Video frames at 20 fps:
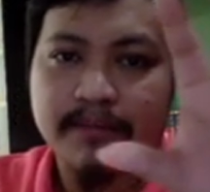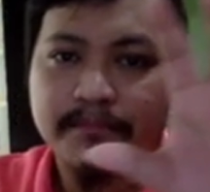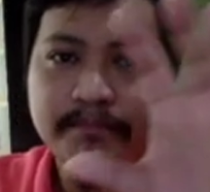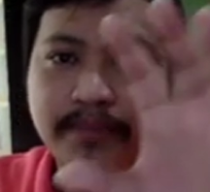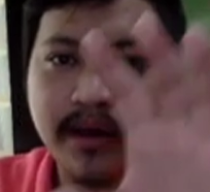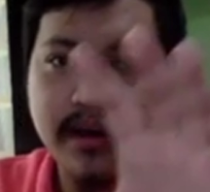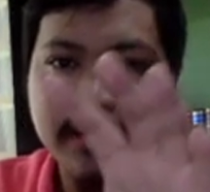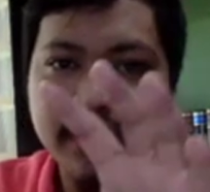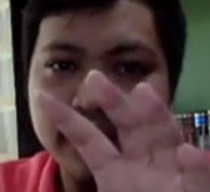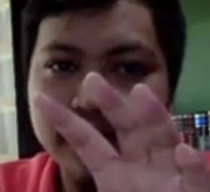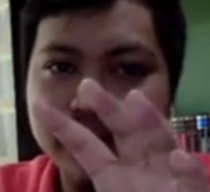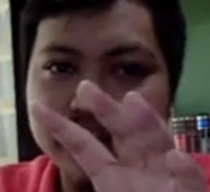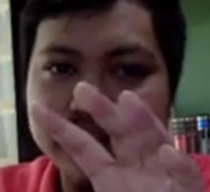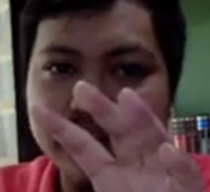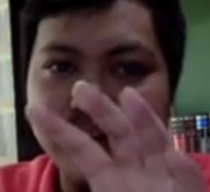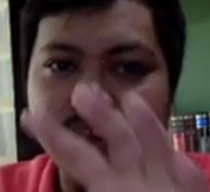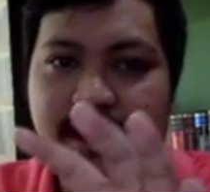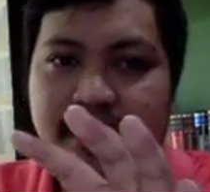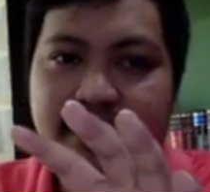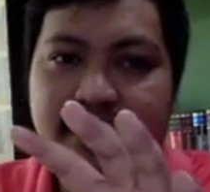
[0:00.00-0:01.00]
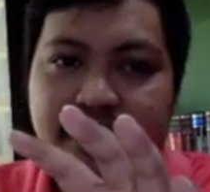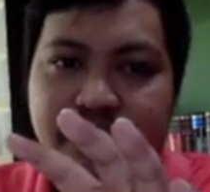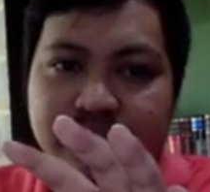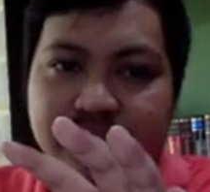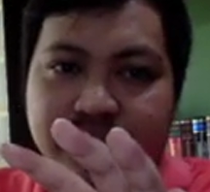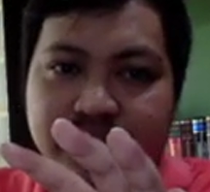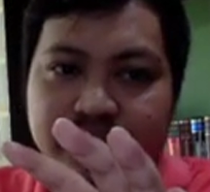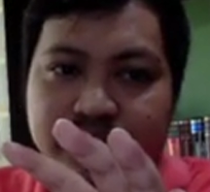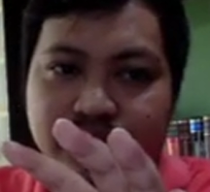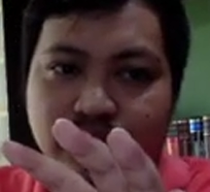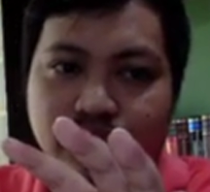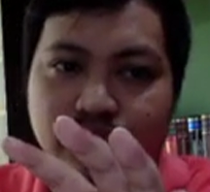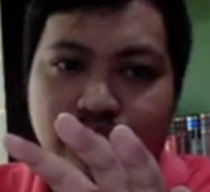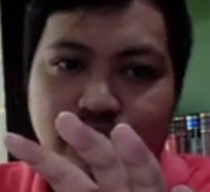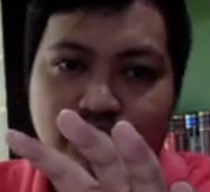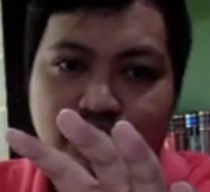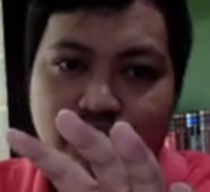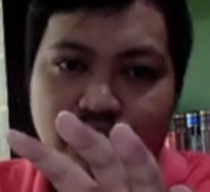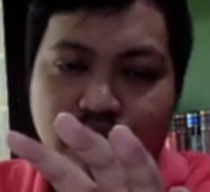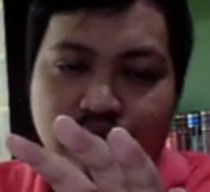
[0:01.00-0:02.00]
Parent is an entity that has control